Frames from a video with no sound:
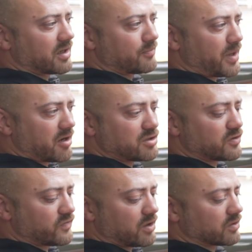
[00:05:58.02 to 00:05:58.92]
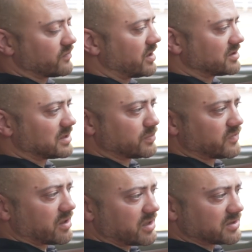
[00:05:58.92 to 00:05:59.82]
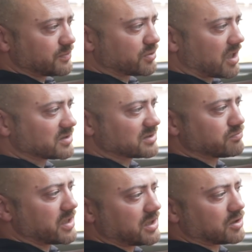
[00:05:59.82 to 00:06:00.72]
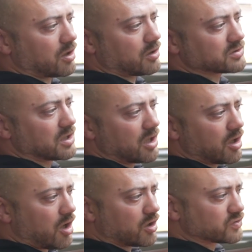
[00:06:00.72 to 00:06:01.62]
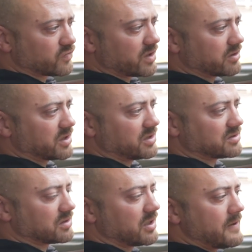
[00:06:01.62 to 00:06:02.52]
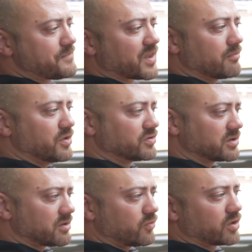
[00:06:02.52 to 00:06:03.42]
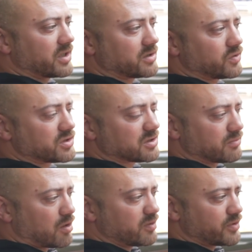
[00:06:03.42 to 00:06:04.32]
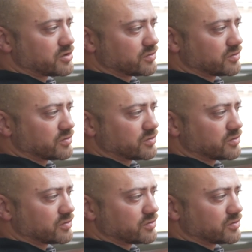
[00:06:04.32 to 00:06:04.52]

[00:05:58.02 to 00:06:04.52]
pairing your phone. Very simple, very easy process. Making calls, also very easy. Music we'll get into in just a moment, but you'll